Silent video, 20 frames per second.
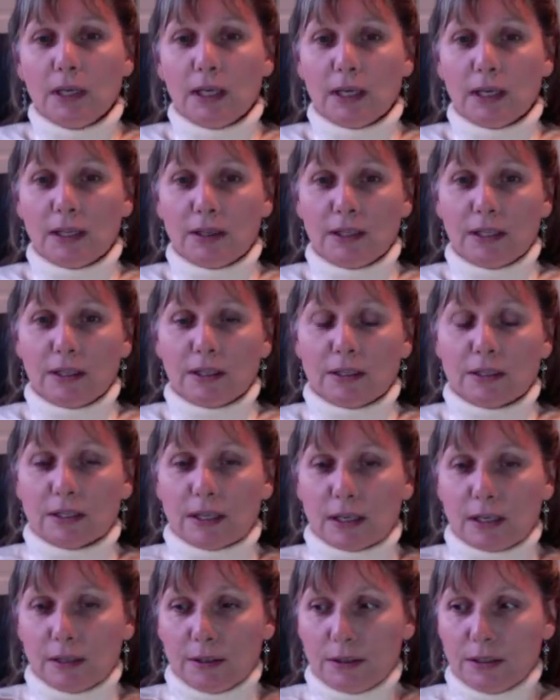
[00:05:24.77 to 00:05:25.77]
And then the
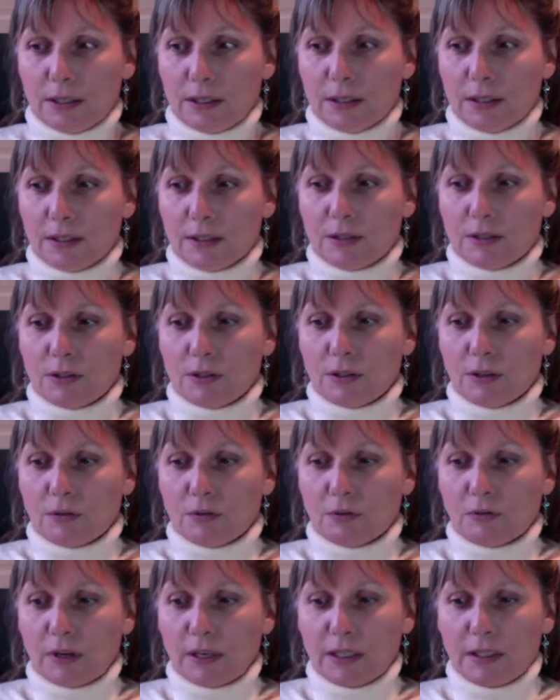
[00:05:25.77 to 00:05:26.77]
second thing is you
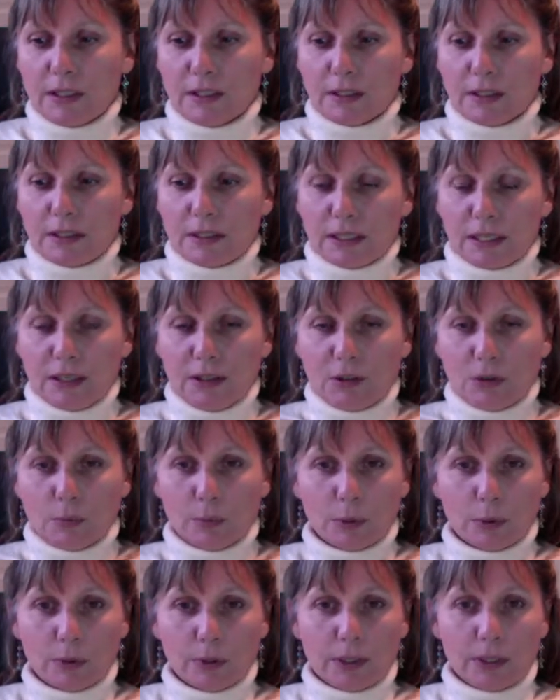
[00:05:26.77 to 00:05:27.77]
find a tender
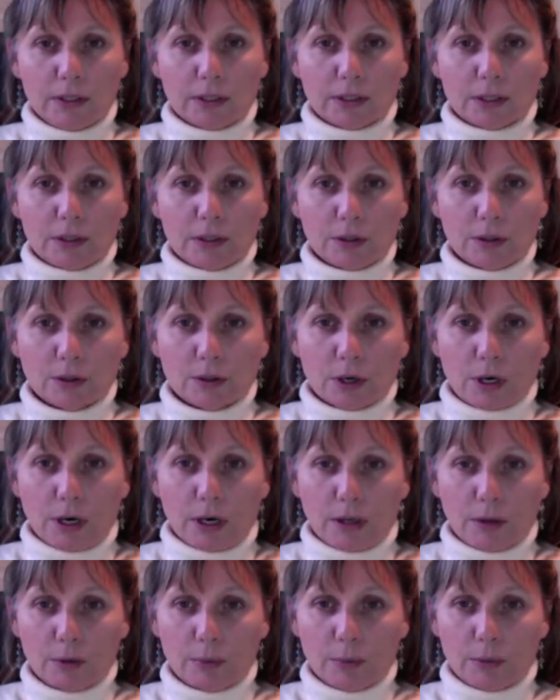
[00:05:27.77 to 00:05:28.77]
point under your
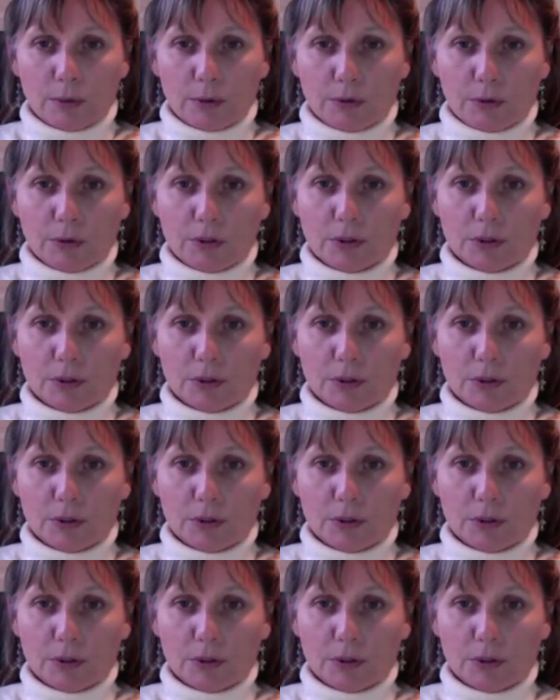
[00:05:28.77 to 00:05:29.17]
collarbones.